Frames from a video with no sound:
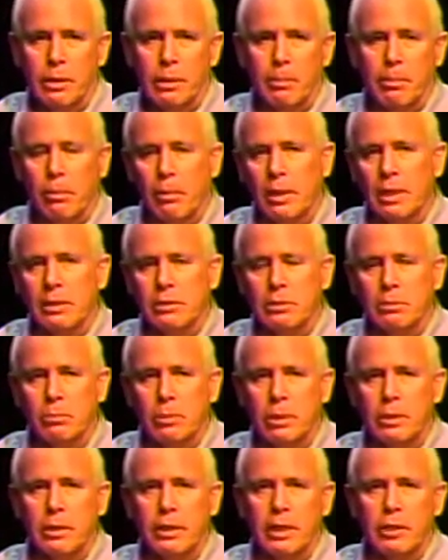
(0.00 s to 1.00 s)
The point is, the
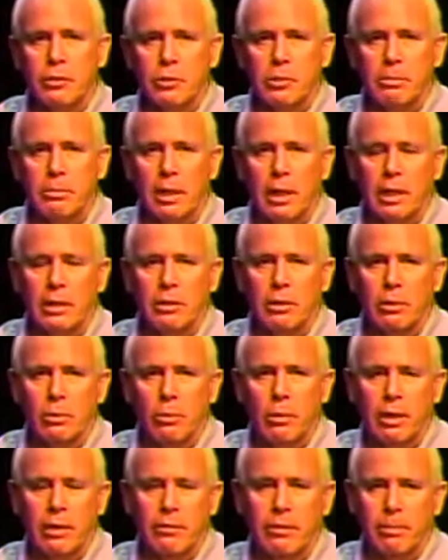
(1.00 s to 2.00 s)
more you get your mind in the
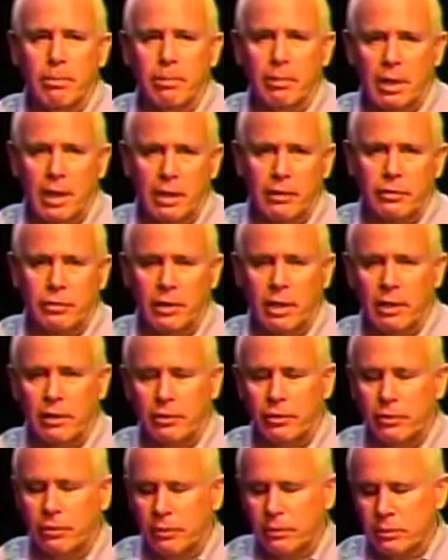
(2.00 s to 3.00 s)
way of the
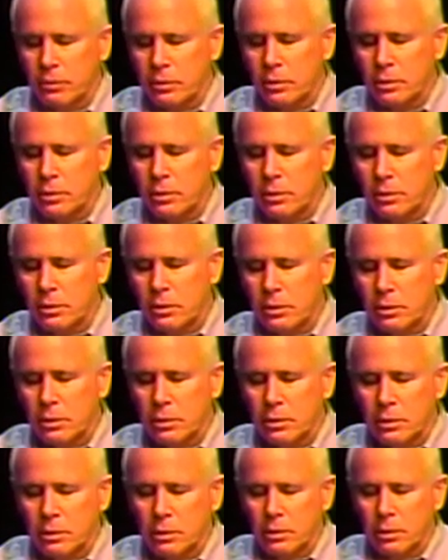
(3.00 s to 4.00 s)
process,
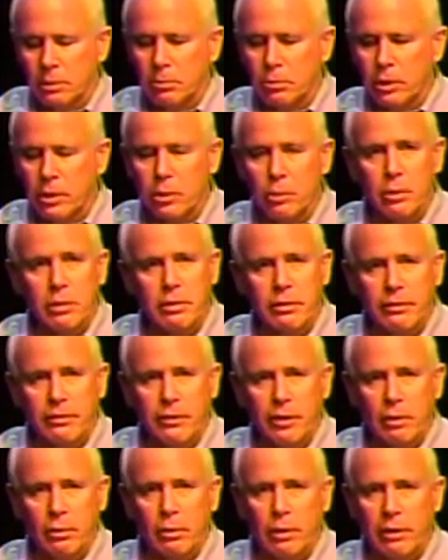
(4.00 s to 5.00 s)
the more you
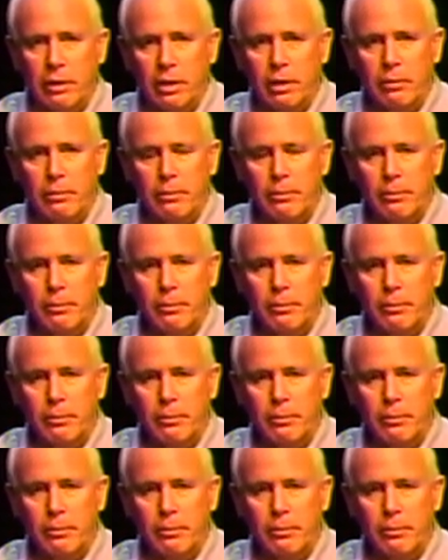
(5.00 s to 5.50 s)
interfere with it.